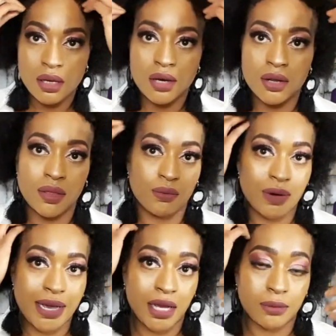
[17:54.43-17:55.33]
another
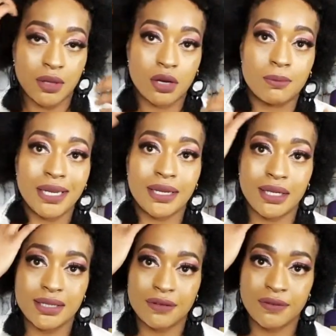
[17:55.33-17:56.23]
round with a
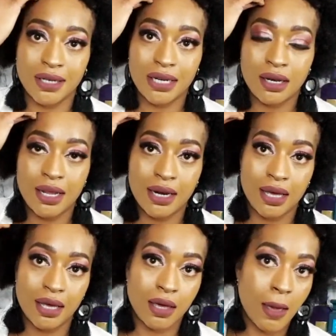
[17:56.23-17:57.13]
completely different
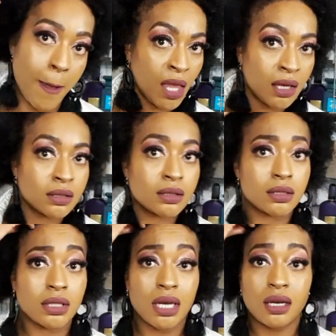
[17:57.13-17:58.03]
clinic. So
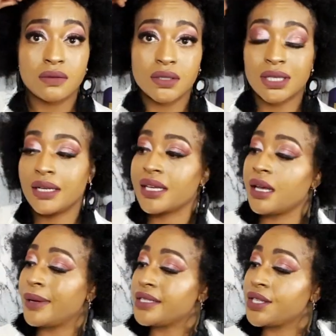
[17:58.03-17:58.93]
yeah, of the clinic
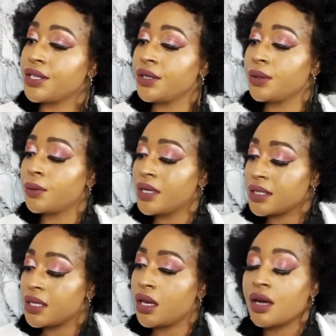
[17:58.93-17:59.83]
I went to
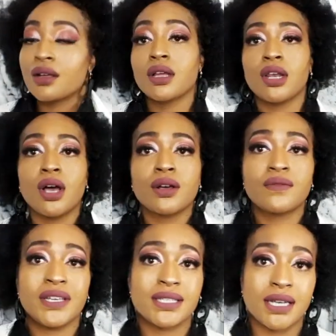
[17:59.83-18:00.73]
was Longa
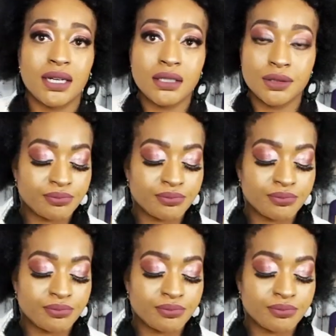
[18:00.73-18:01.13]
Vita.